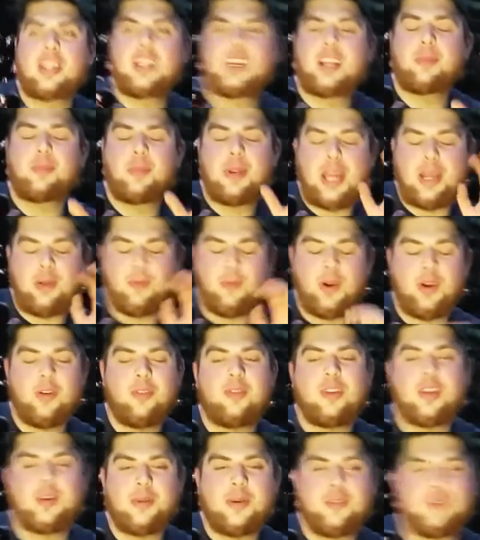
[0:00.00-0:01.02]
in it, but I will
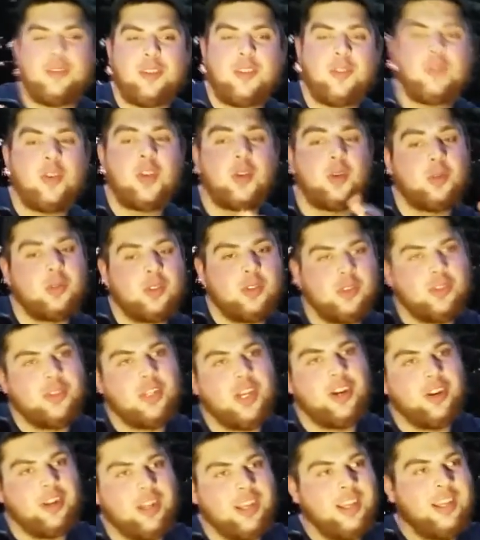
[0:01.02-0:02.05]
film it for the views.
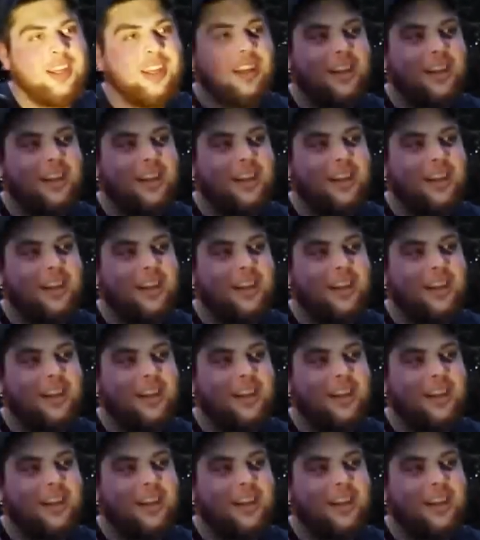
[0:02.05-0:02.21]
Sorry.